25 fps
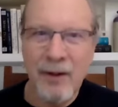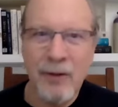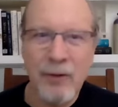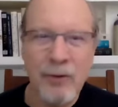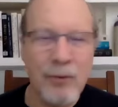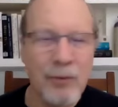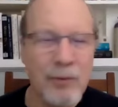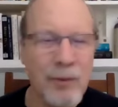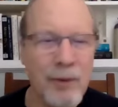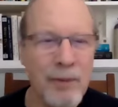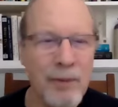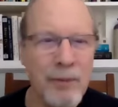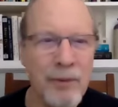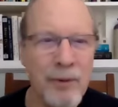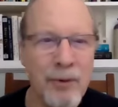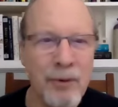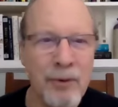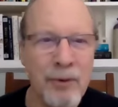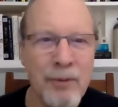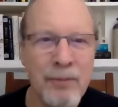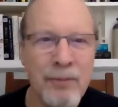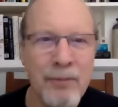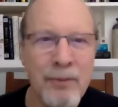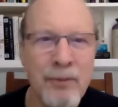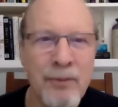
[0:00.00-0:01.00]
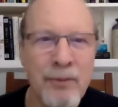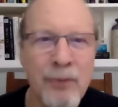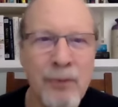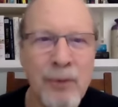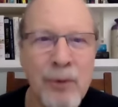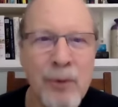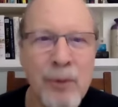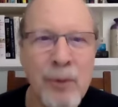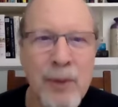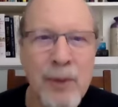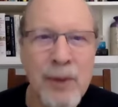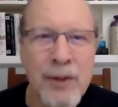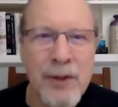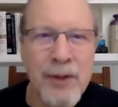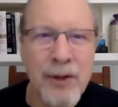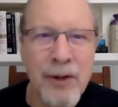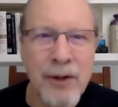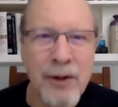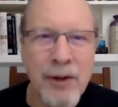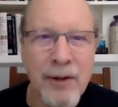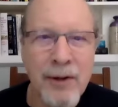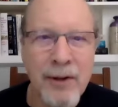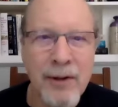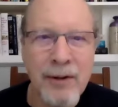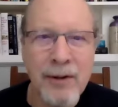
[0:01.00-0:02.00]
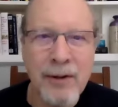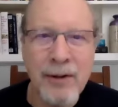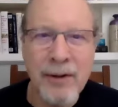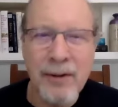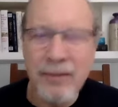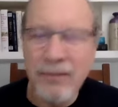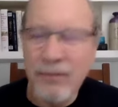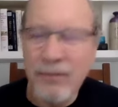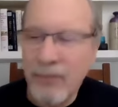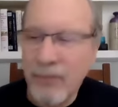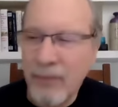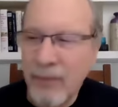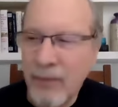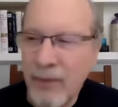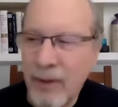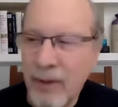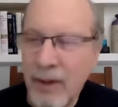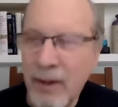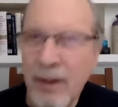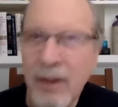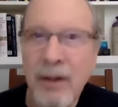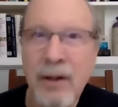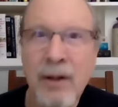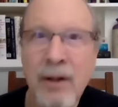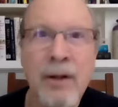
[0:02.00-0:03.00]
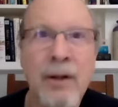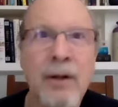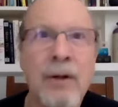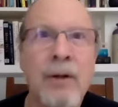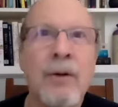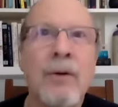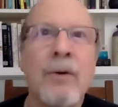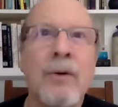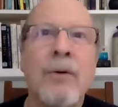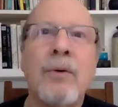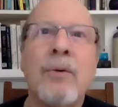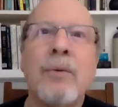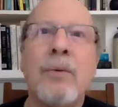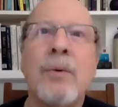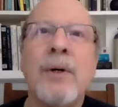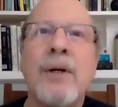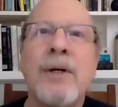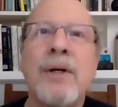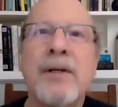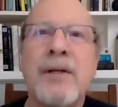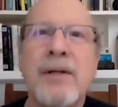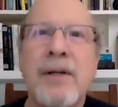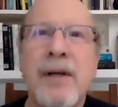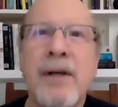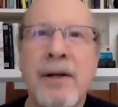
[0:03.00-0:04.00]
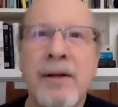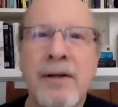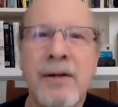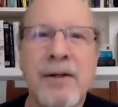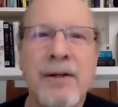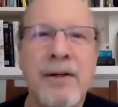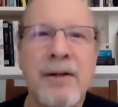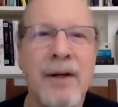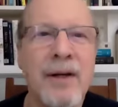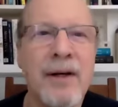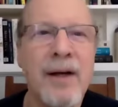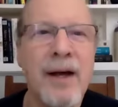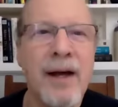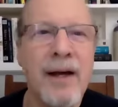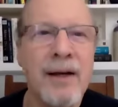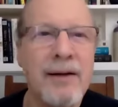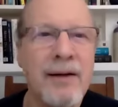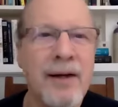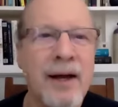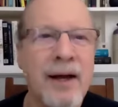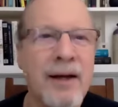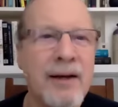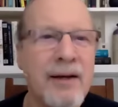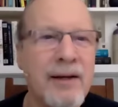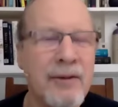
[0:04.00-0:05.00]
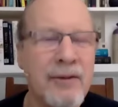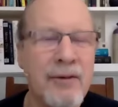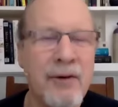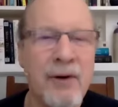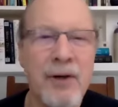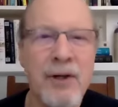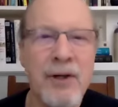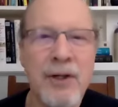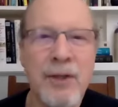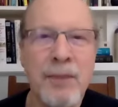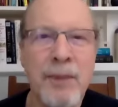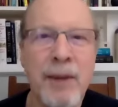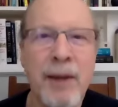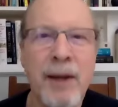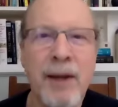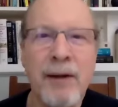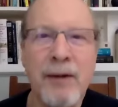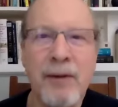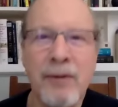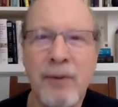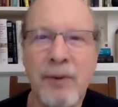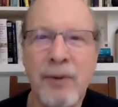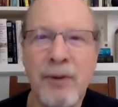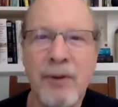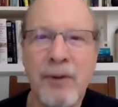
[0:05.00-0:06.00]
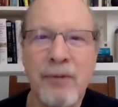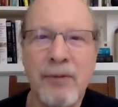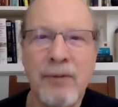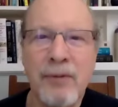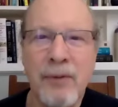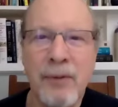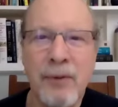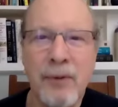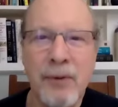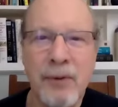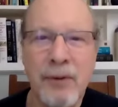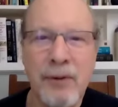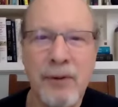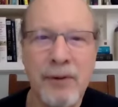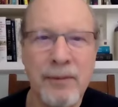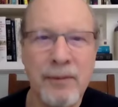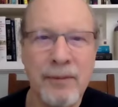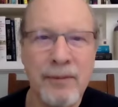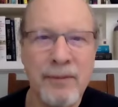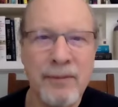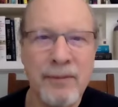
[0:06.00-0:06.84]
Do you remember before we started, we sensed the contact of our spine with the floor?